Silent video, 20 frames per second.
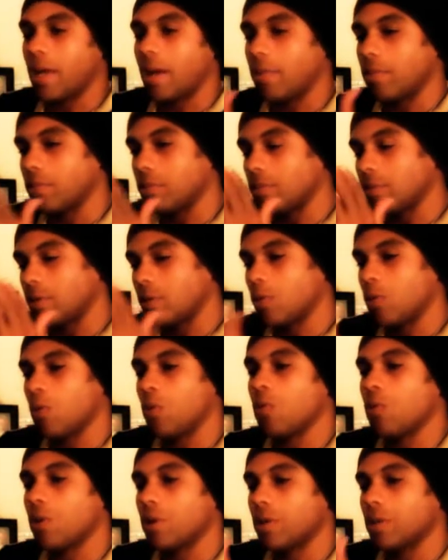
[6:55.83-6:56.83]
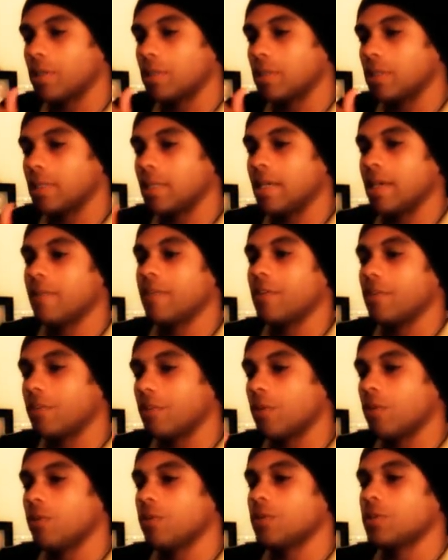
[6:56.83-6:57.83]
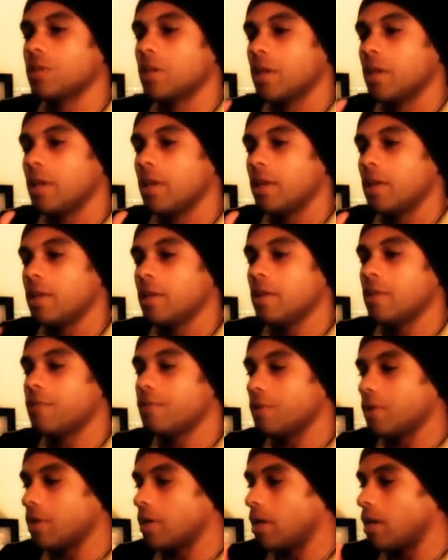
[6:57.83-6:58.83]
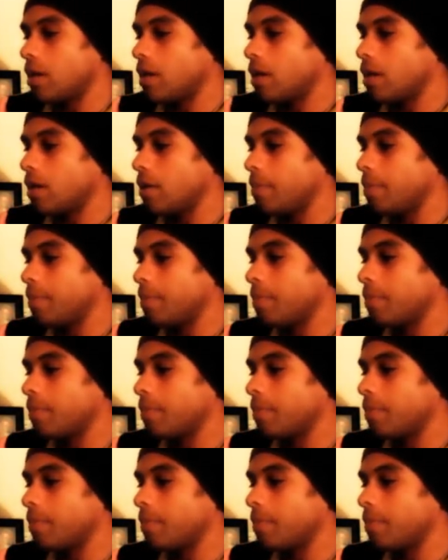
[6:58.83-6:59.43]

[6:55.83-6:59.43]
I would record giving those different um,